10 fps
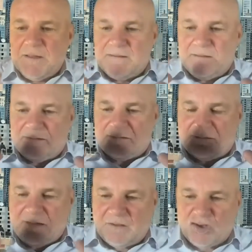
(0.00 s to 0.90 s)

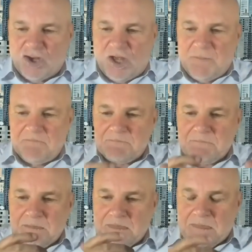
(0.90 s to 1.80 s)
such
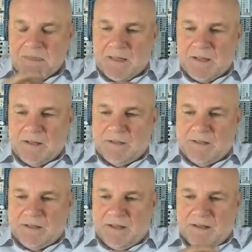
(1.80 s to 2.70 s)

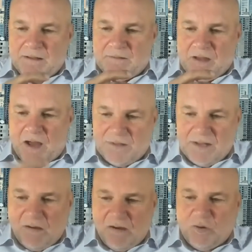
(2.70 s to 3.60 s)
the
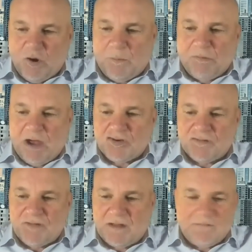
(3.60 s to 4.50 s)
idea of
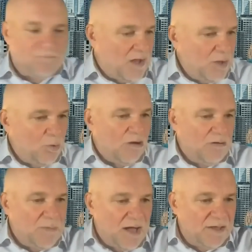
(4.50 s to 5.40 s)
cooperation that if I wear
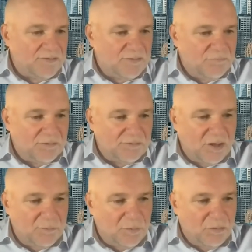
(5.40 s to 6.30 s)
a mask, for
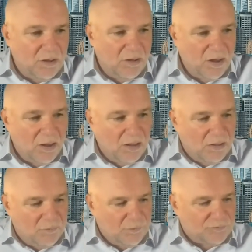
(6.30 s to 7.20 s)
example,
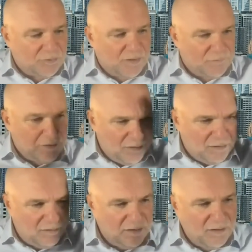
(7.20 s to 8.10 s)
which I have
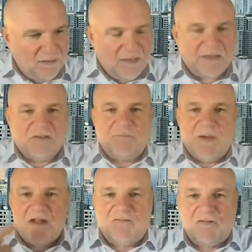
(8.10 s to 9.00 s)
here, it's a
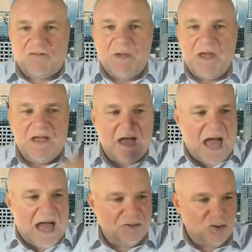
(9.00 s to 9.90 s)
benefit for me
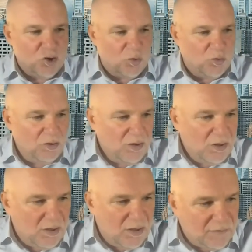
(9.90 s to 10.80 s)
and you.
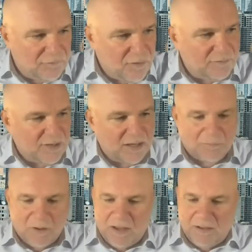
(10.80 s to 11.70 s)
And if I
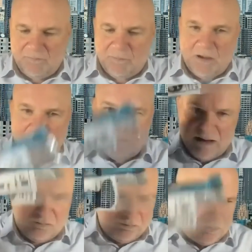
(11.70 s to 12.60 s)
take my
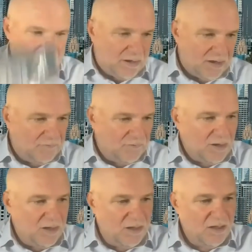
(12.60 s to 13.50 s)
rat, which I have
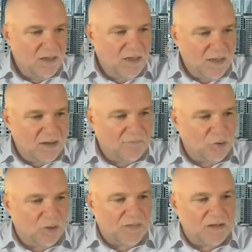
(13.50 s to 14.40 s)
here, I've
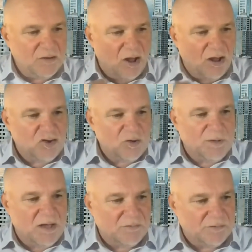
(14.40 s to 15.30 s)
got that knowledge about the